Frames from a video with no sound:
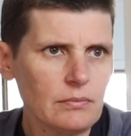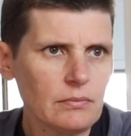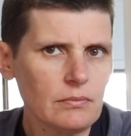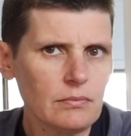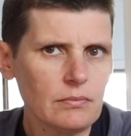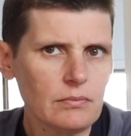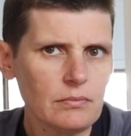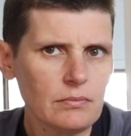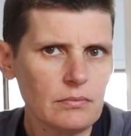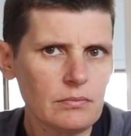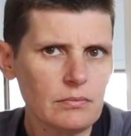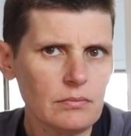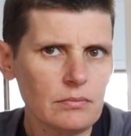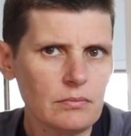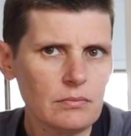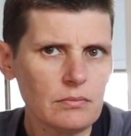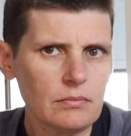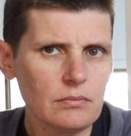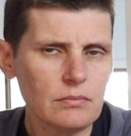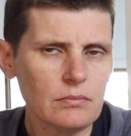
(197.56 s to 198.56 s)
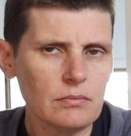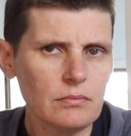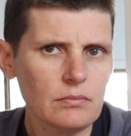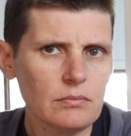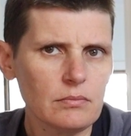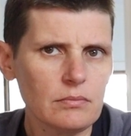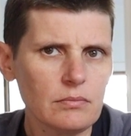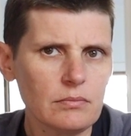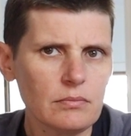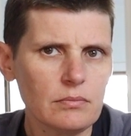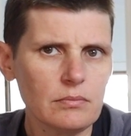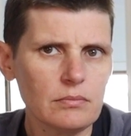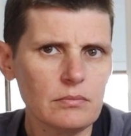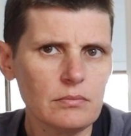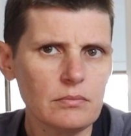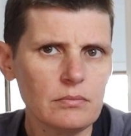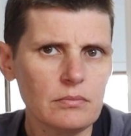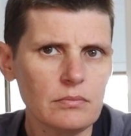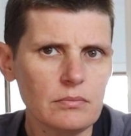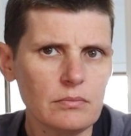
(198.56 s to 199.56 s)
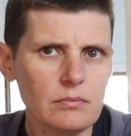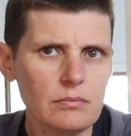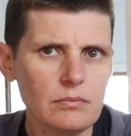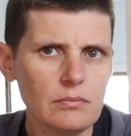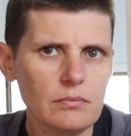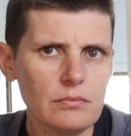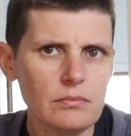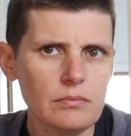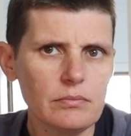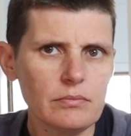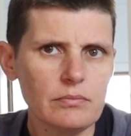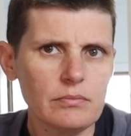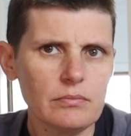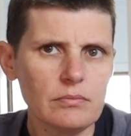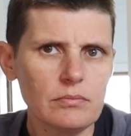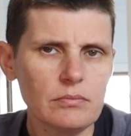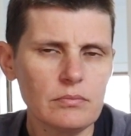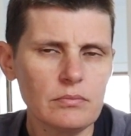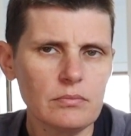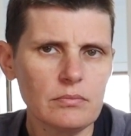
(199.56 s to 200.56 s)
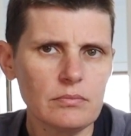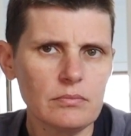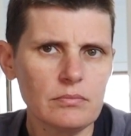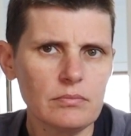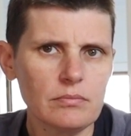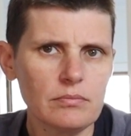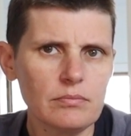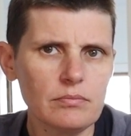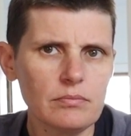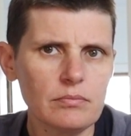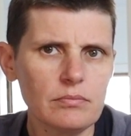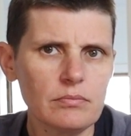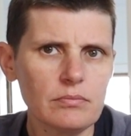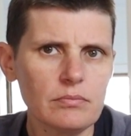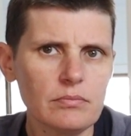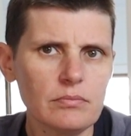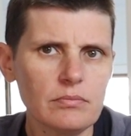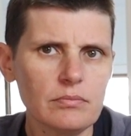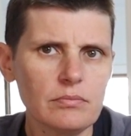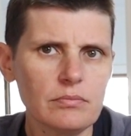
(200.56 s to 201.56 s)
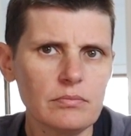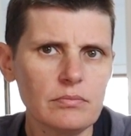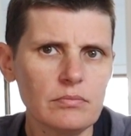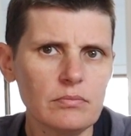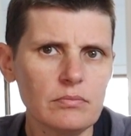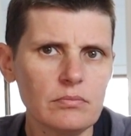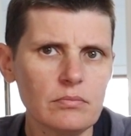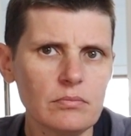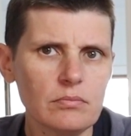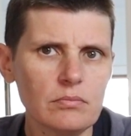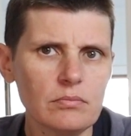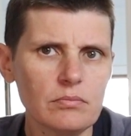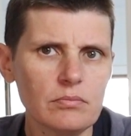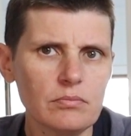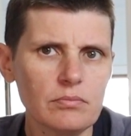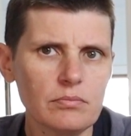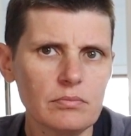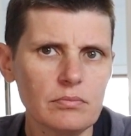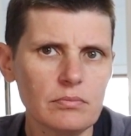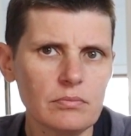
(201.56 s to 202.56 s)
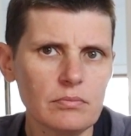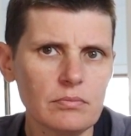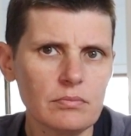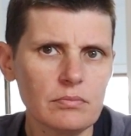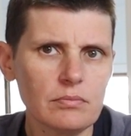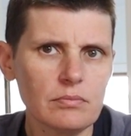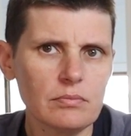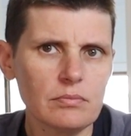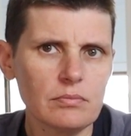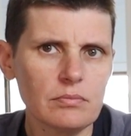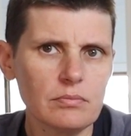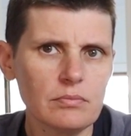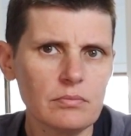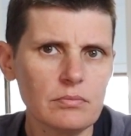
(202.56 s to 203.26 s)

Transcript: The person shown says nothing.